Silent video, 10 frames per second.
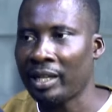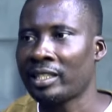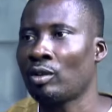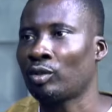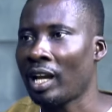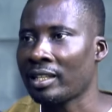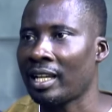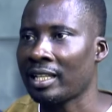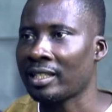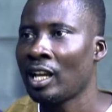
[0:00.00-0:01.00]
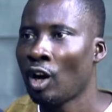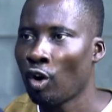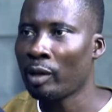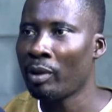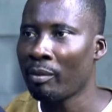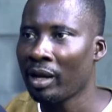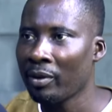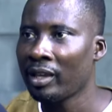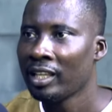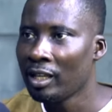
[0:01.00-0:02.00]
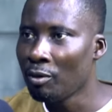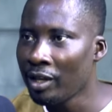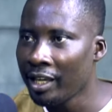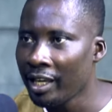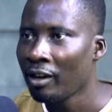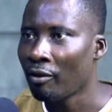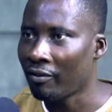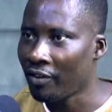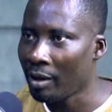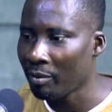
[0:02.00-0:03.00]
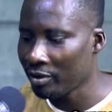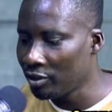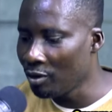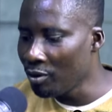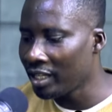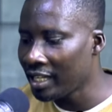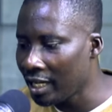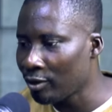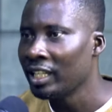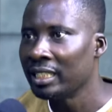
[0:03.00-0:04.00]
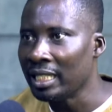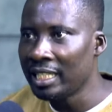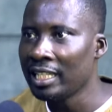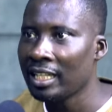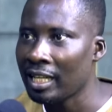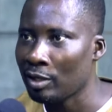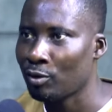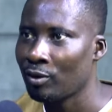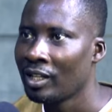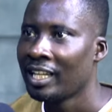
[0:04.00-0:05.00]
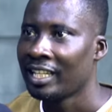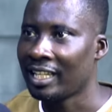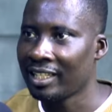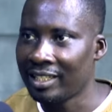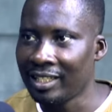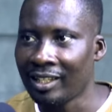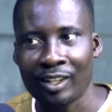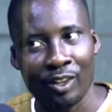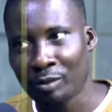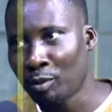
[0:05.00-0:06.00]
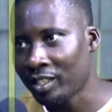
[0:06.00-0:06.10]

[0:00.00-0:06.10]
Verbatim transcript: se ko ta asase o de be ma me ye wie wan fama me se wie dan no ni din na da so na nti on bo